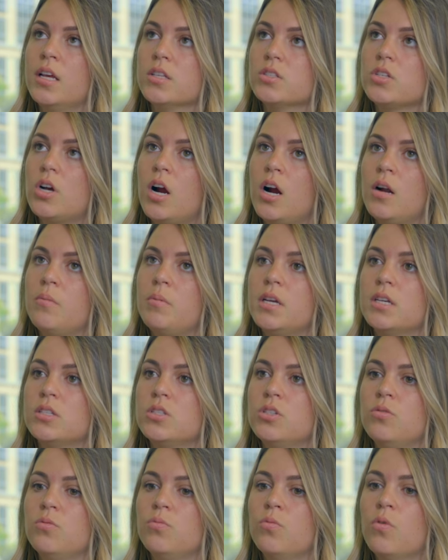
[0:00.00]
it's hard
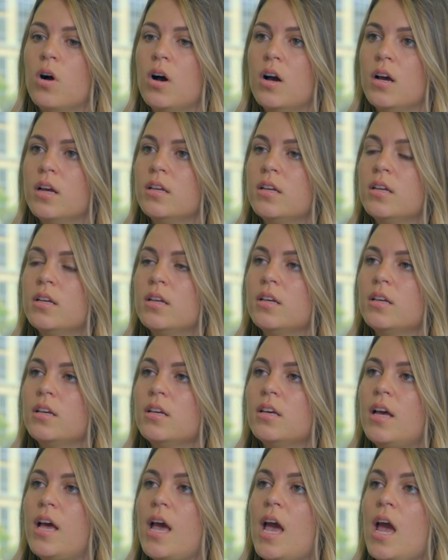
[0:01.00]
because you want
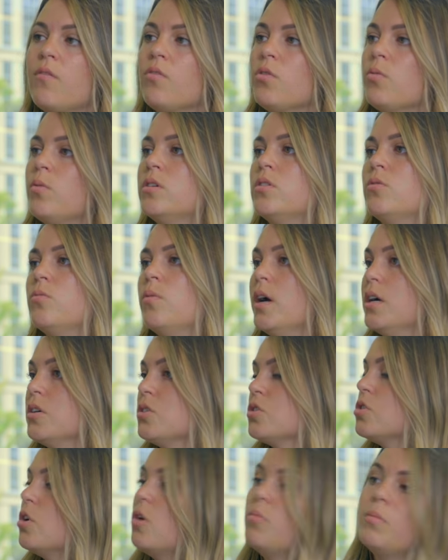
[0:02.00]
everyone to wear
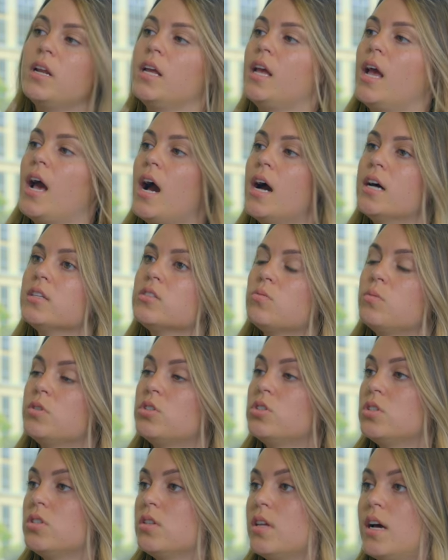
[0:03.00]
so many hats,
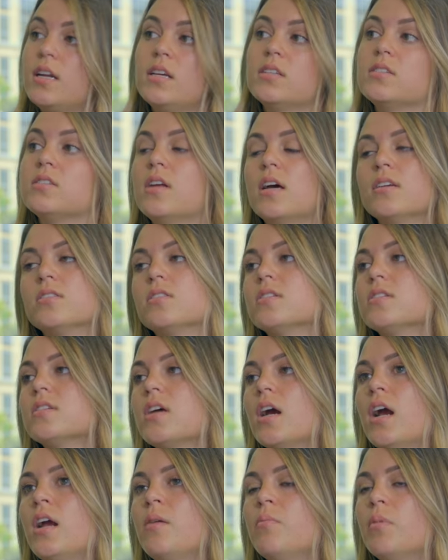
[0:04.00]
which that is
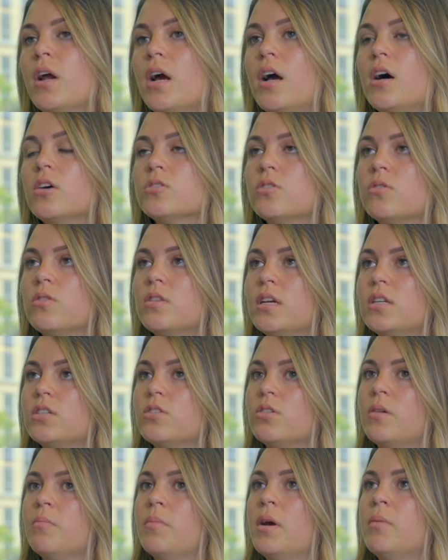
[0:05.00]
necessary. But I also think
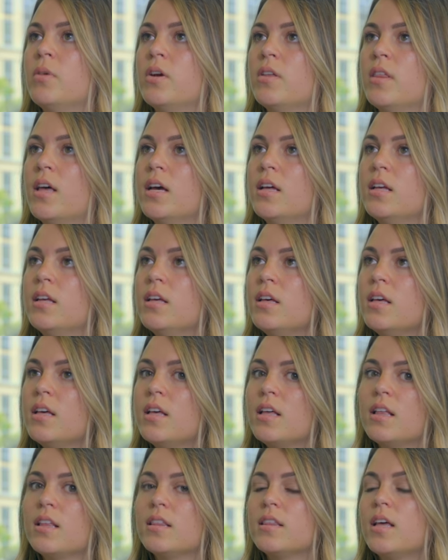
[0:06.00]
to remember that
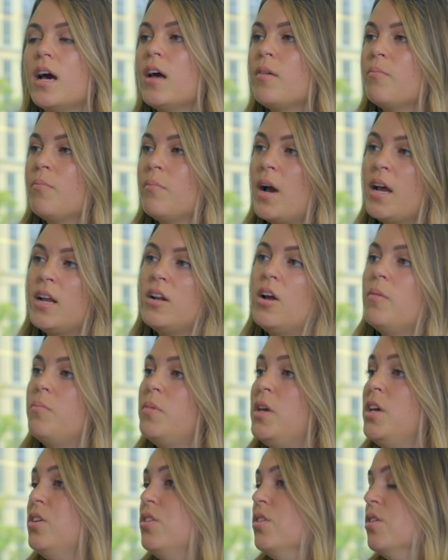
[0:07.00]
that might not
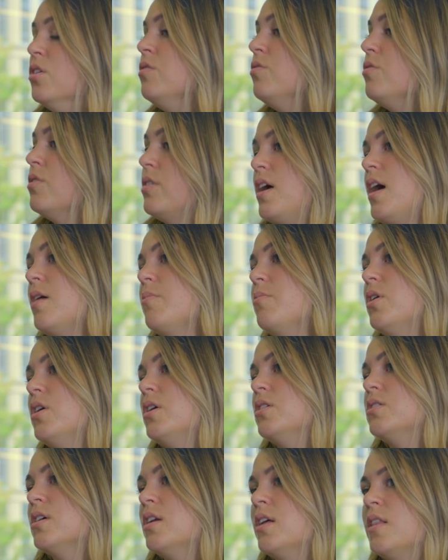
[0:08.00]
be good for that
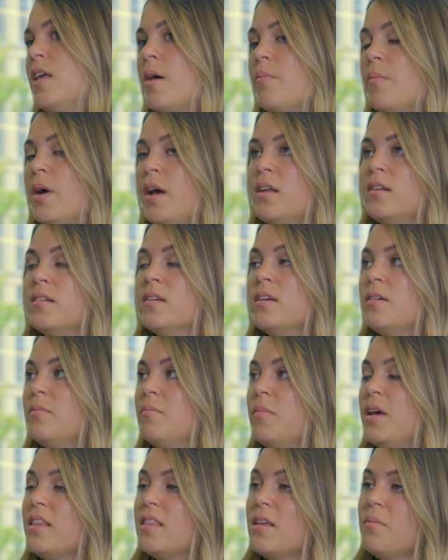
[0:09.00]
person and that might
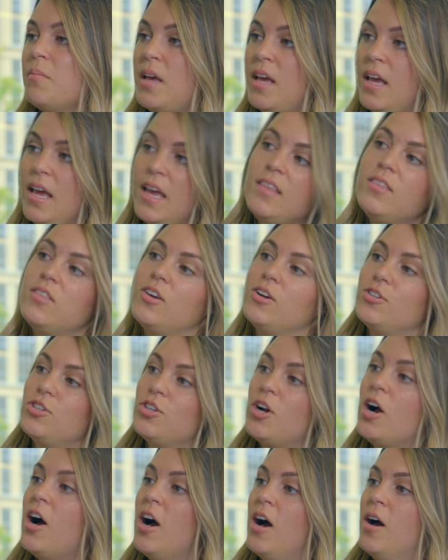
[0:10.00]
make them hate their
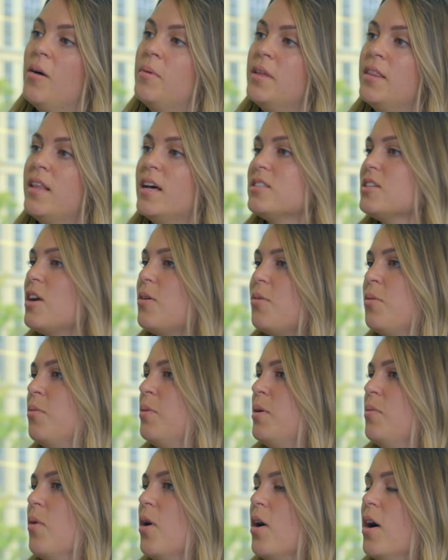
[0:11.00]
job. And that's not what
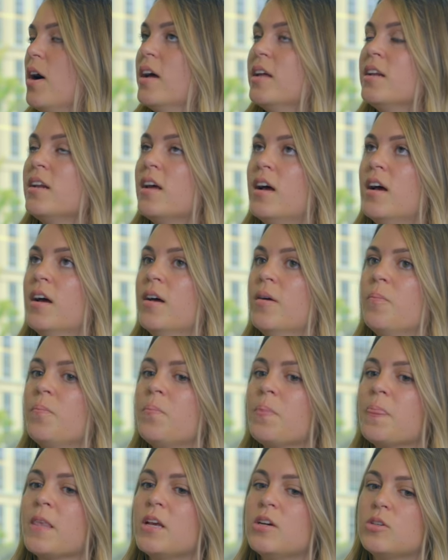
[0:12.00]
we want. Um,
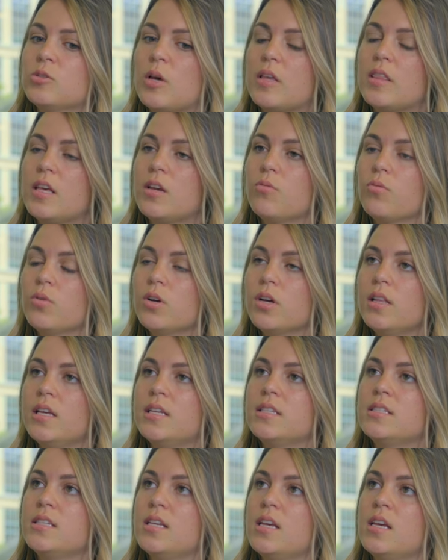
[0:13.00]
so I think
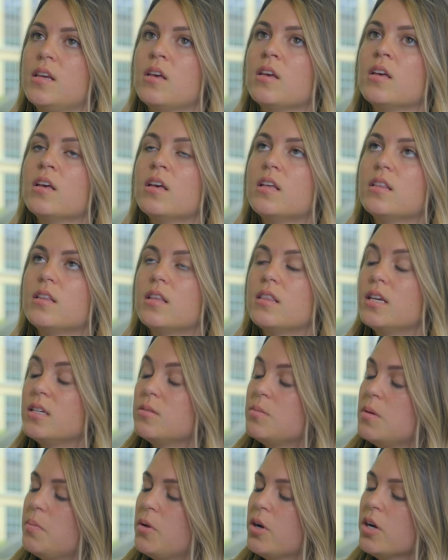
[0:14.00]
really seeing the
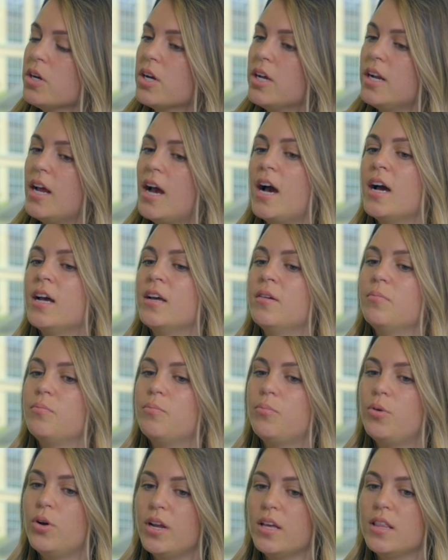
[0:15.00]
things people are good at,
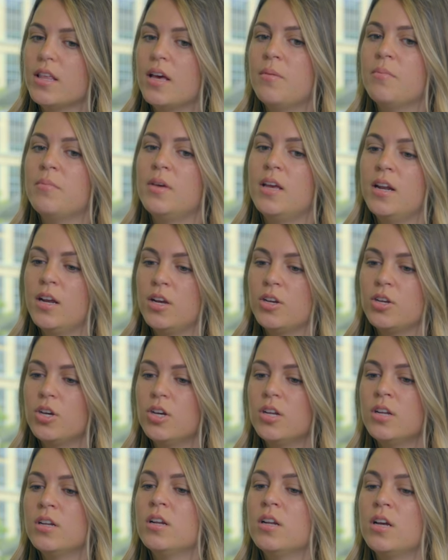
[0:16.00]
putting them in a
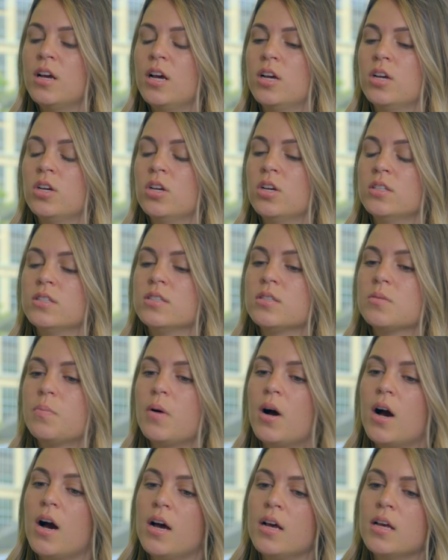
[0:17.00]
good a good
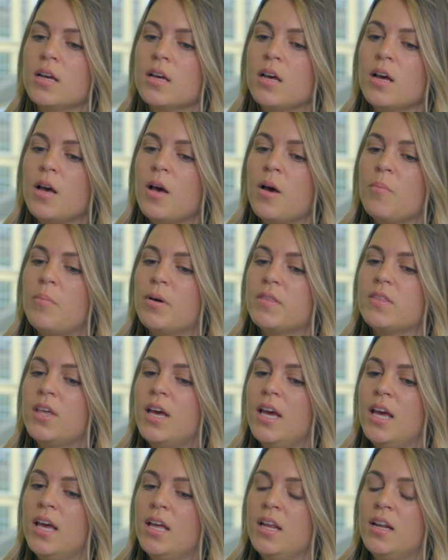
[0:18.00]
spot but
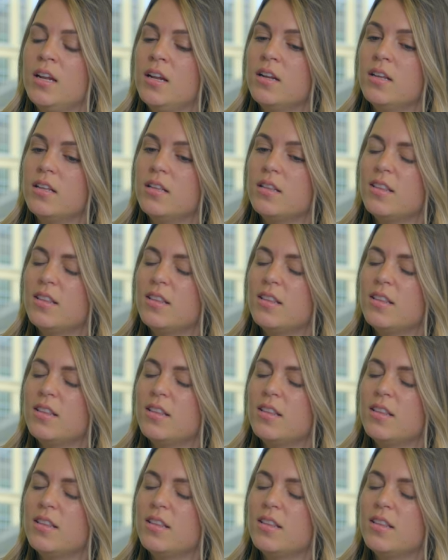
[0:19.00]
then